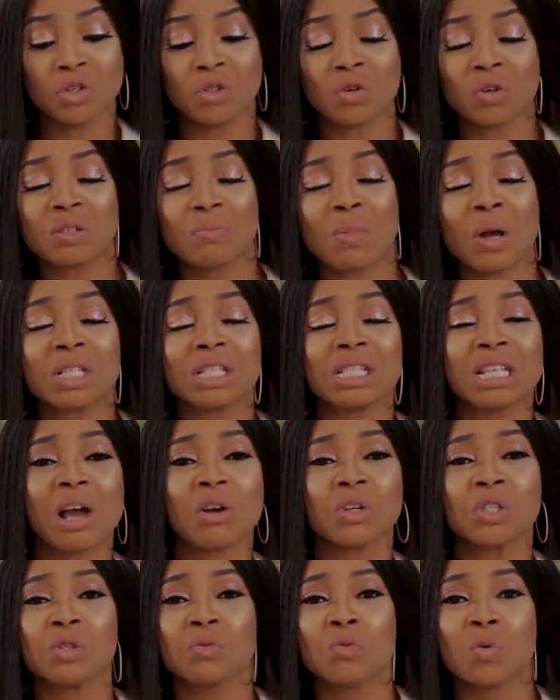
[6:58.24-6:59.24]
she talks about is
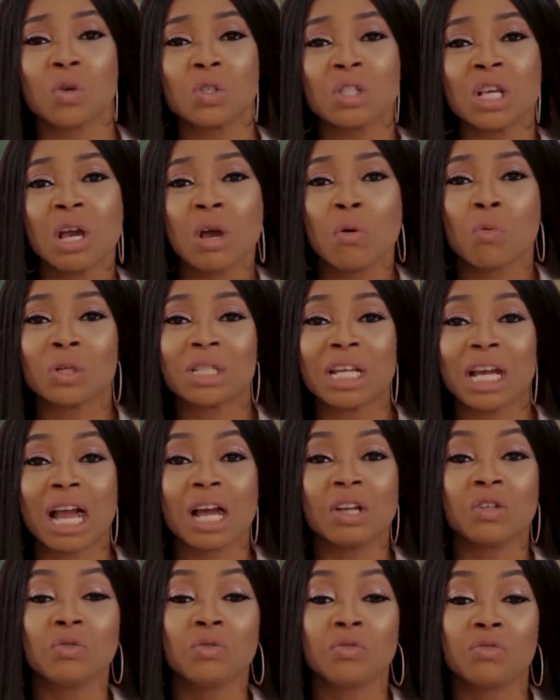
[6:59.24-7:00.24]
how she wants, what I
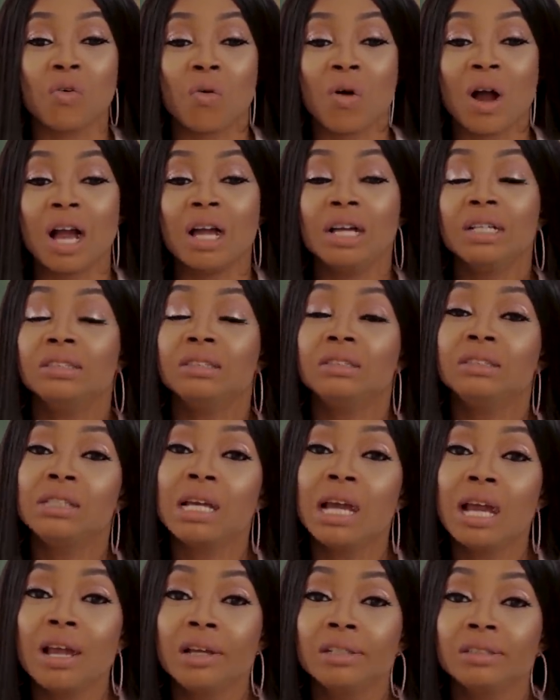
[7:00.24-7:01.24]
can do for her.
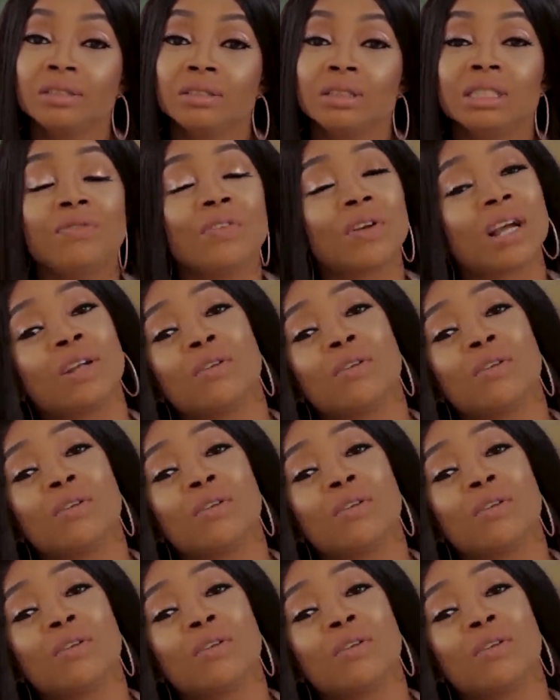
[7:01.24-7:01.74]
Nay, if you